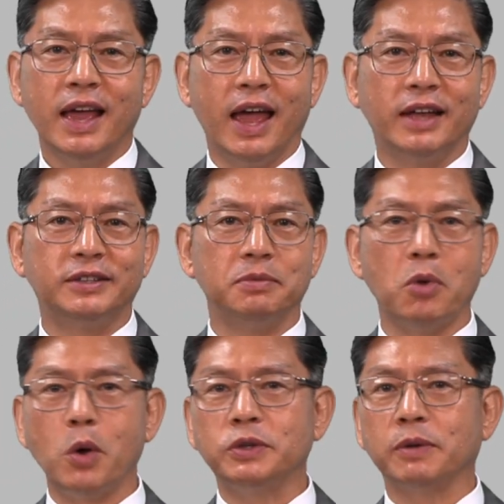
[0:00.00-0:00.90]
as the
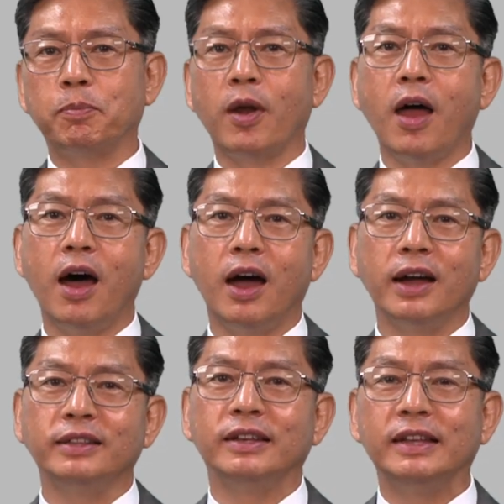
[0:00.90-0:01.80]
most
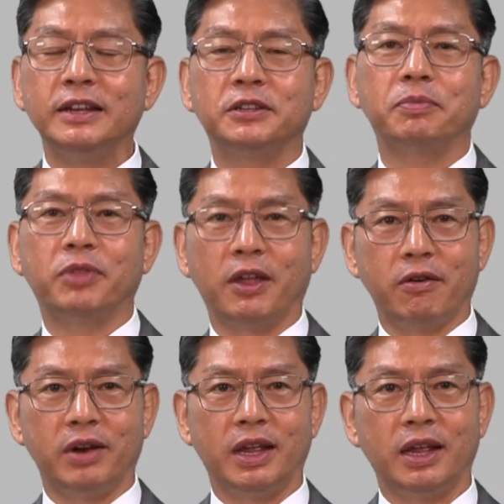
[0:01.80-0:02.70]
applied leadership
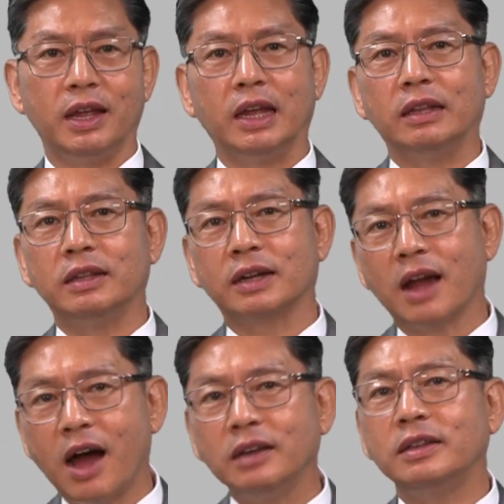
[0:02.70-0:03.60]
theory in the
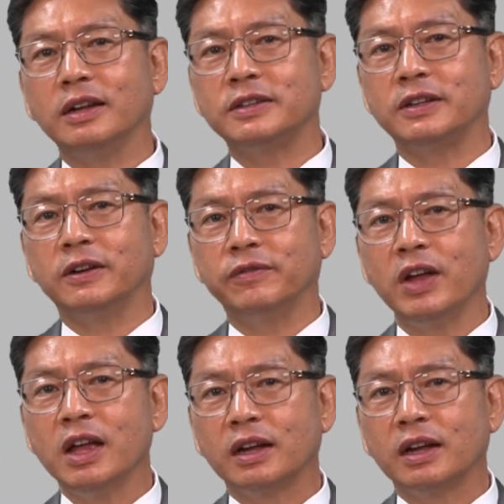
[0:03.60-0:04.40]
context of